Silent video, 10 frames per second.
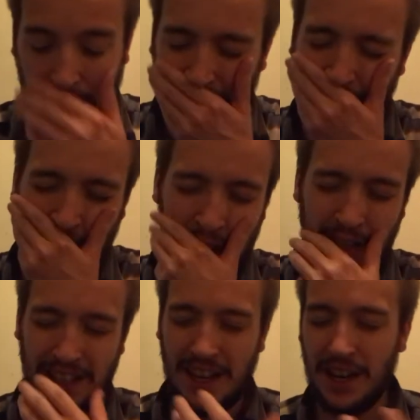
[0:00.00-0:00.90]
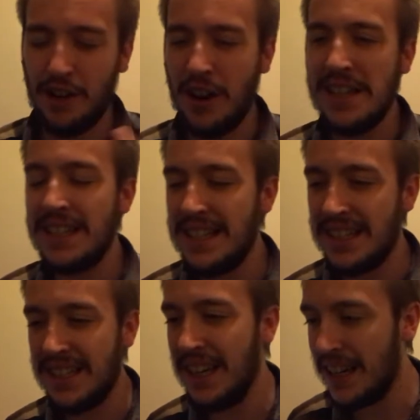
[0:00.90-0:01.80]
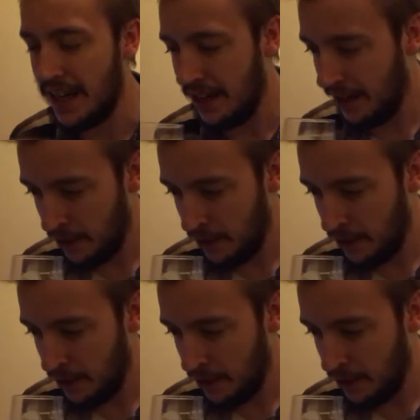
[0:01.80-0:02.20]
It's just crazy, silly